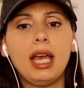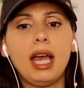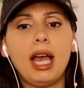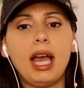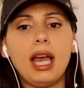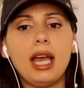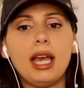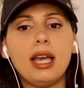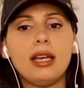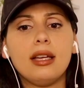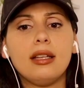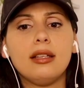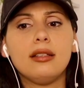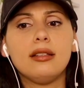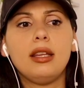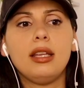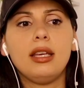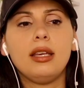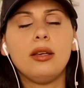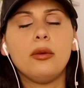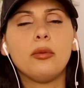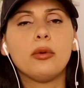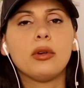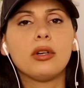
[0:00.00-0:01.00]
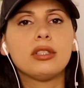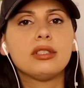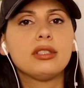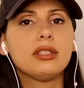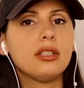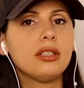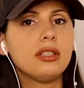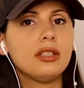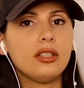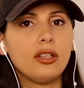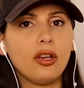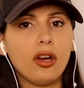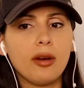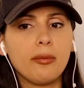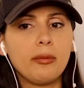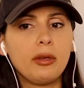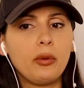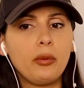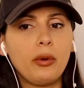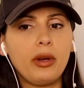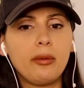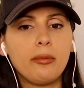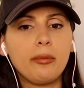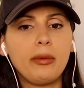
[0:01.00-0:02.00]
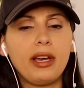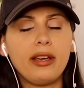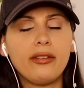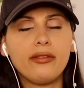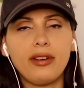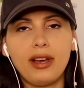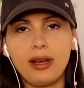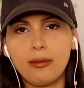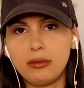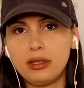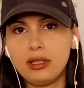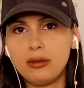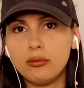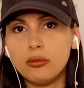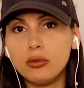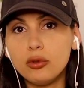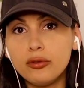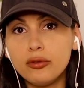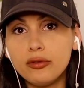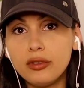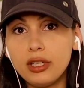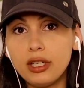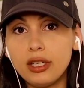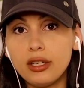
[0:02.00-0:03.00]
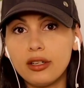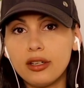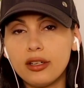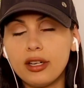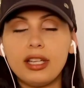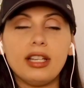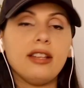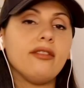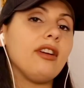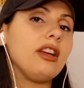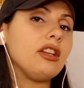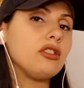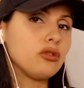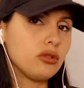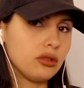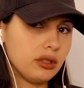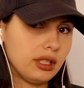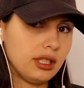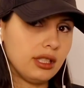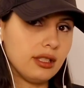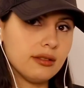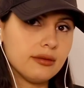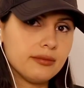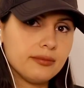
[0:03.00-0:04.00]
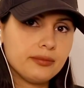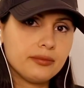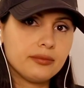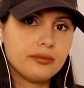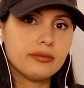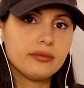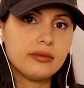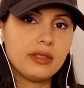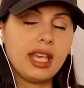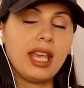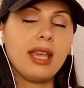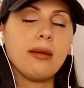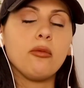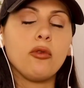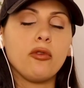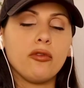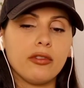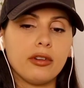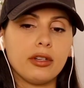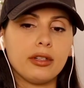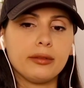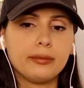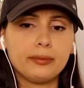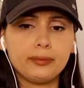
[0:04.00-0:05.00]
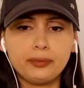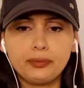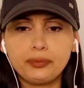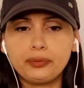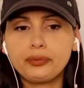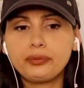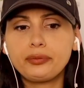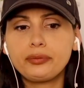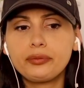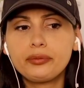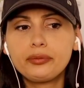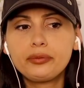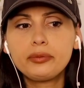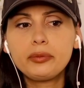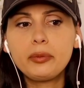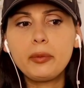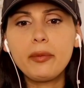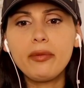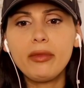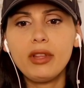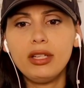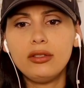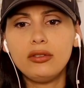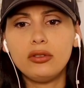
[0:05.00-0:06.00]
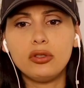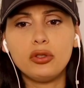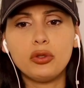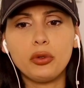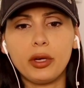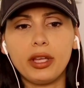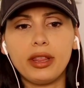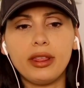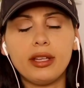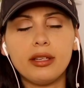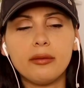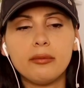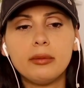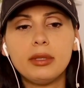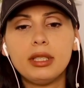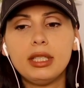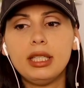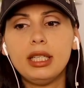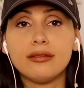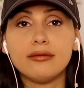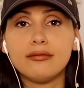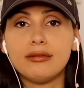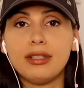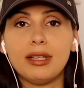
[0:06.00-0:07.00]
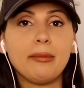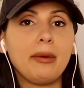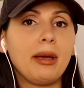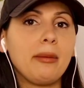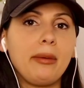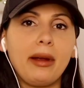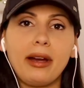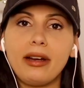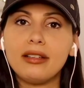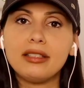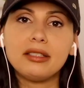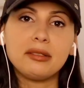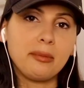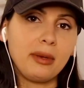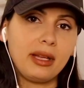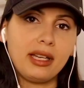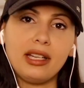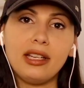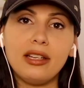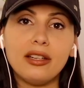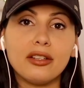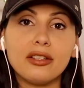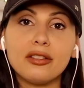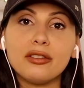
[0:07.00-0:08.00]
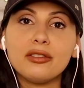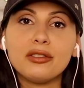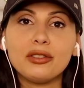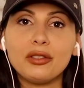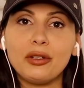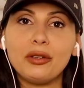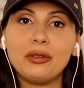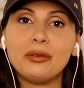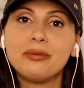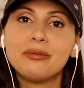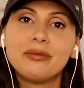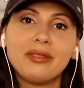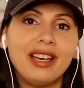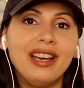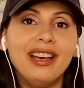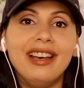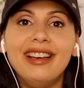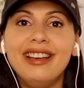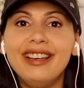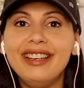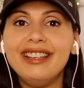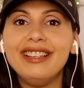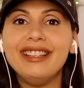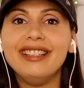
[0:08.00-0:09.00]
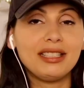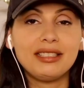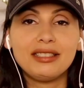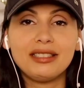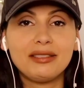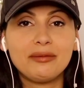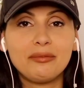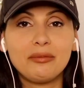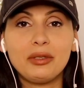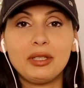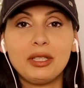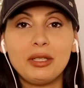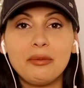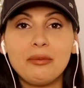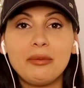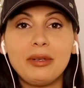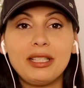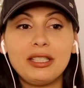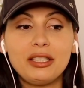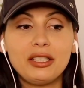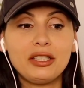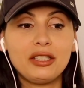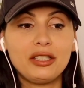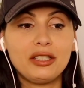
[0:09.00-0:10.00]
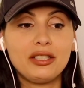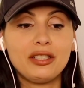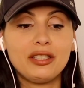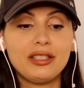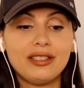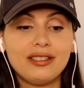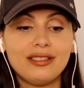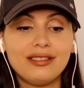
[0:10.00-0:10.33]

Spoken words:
and they were still in the army when my family moved here and eventually came over to join them. And my parents met here, so that's pretty much